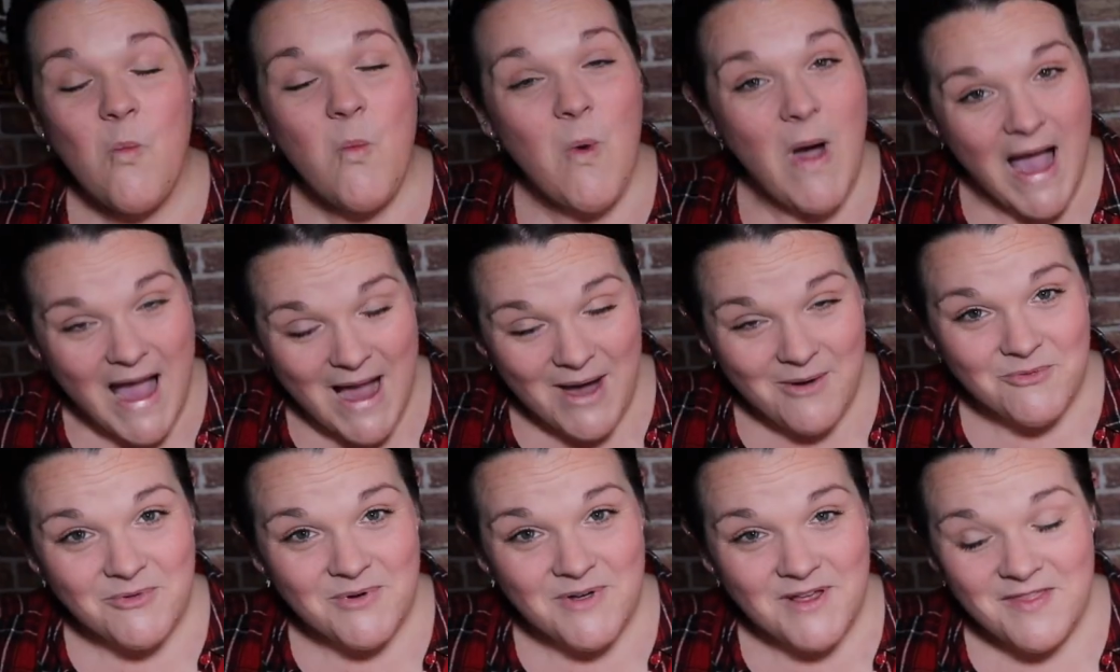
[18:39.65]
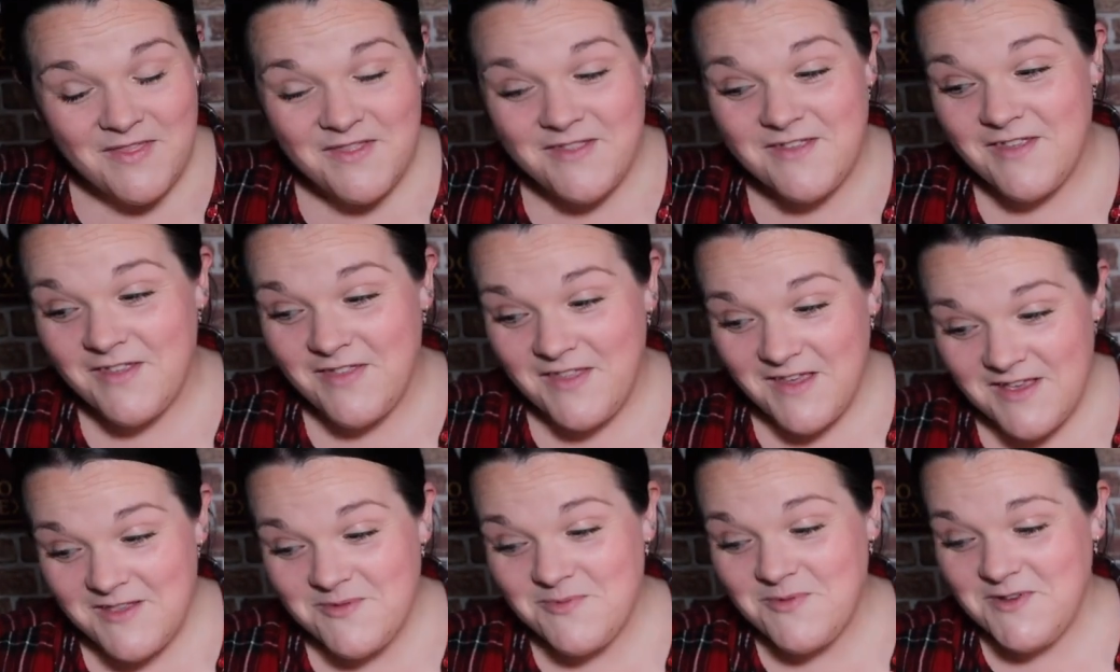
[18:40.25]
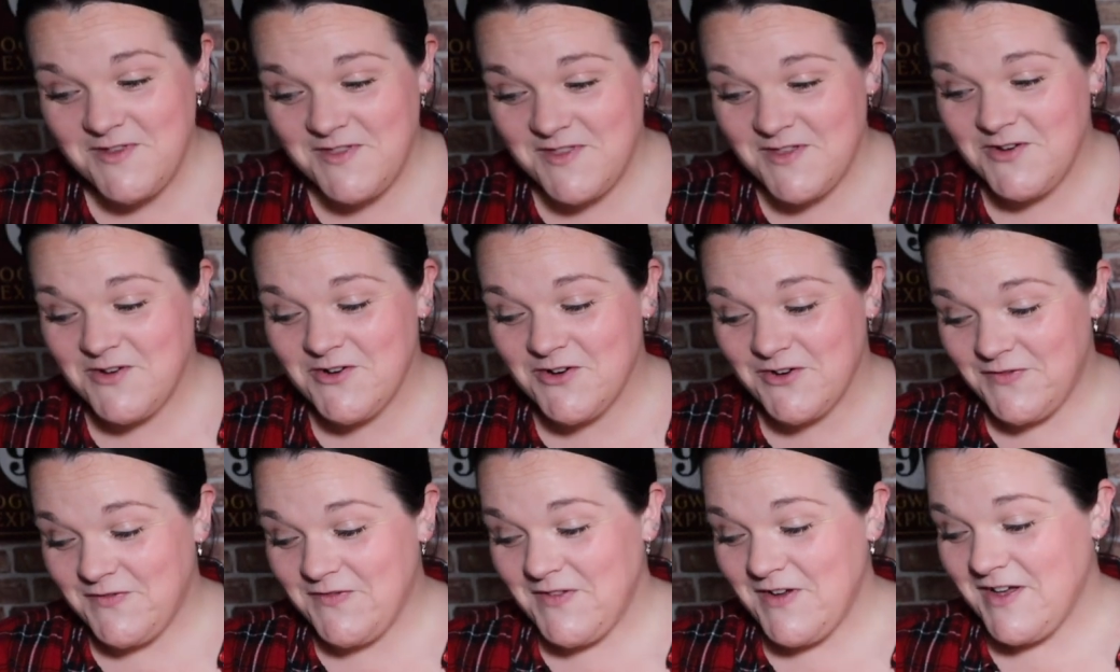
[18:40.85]
wow. So this was the
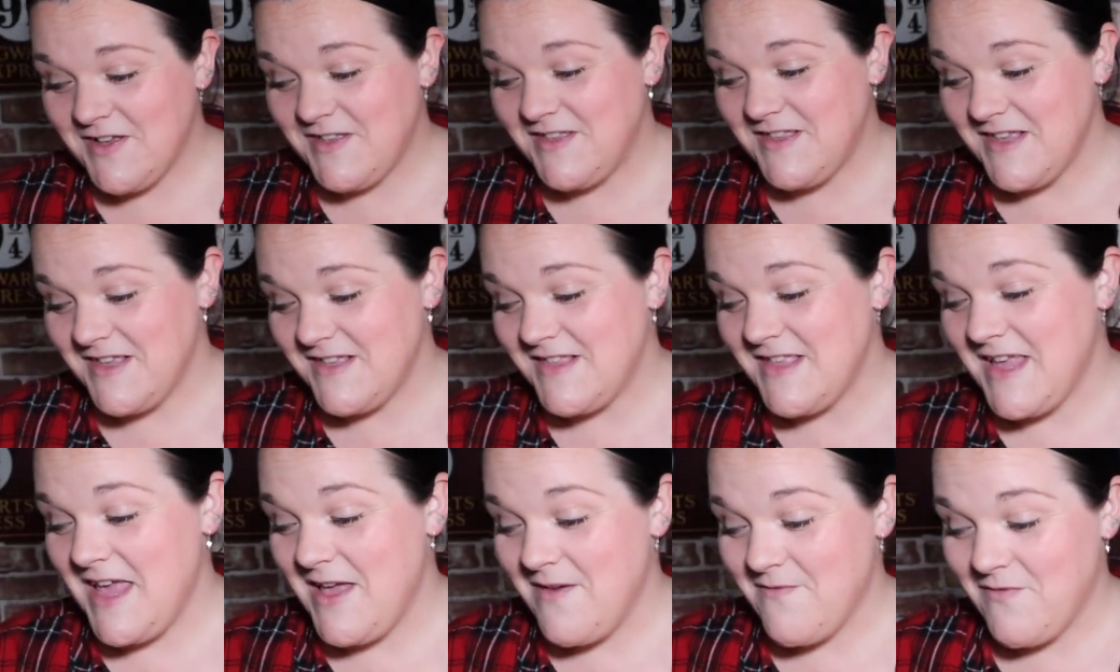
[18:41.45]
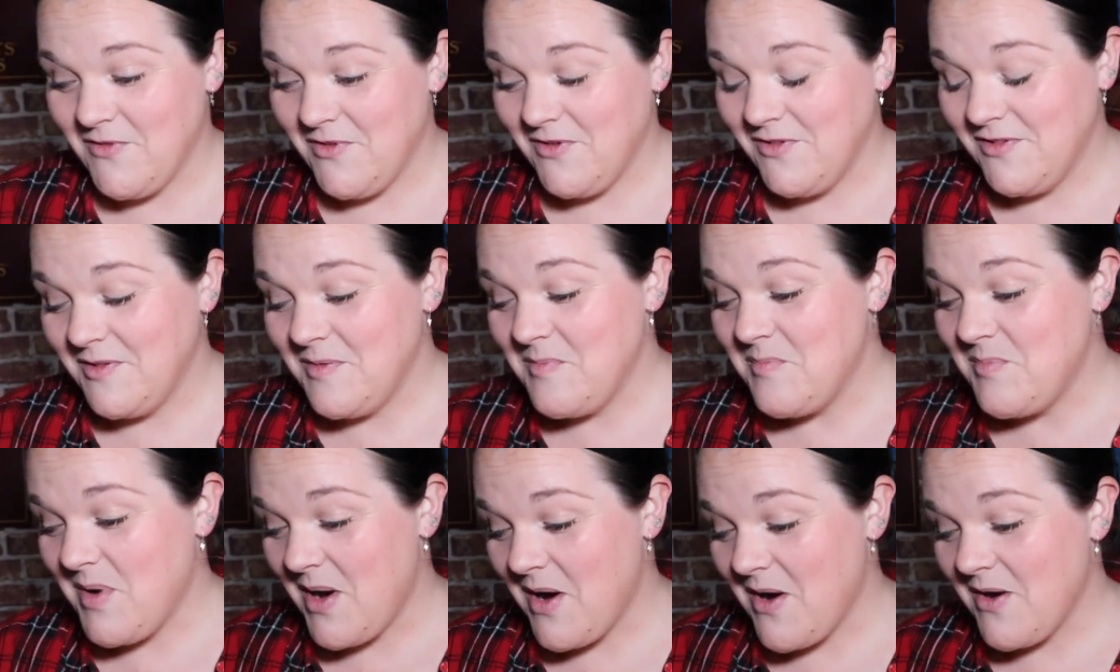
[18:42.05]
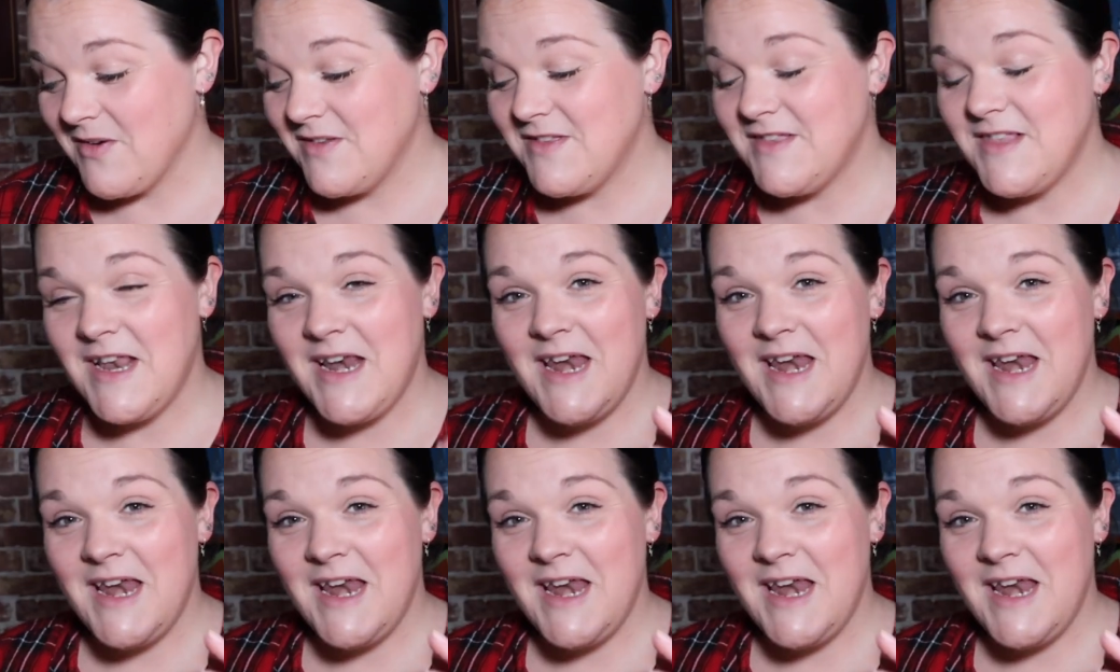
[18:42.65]
good versus evil box.